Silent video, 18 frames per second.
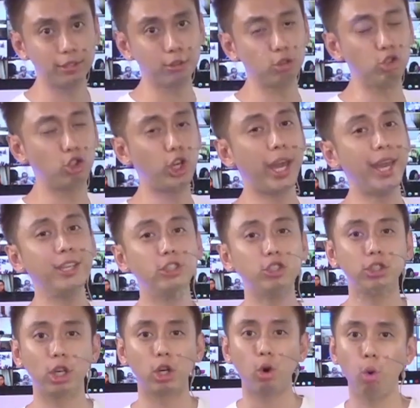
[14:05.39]
to
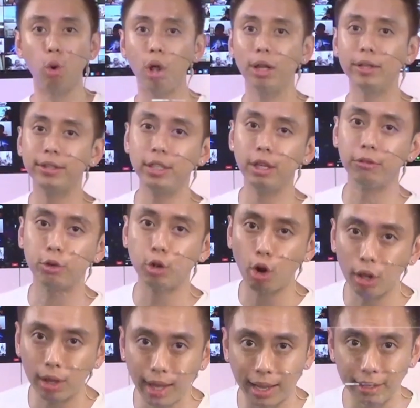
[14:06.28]
change the quality of
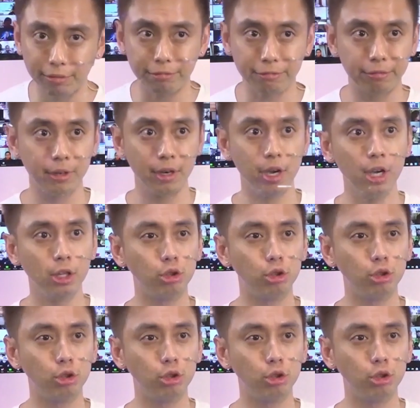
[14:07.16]
your life,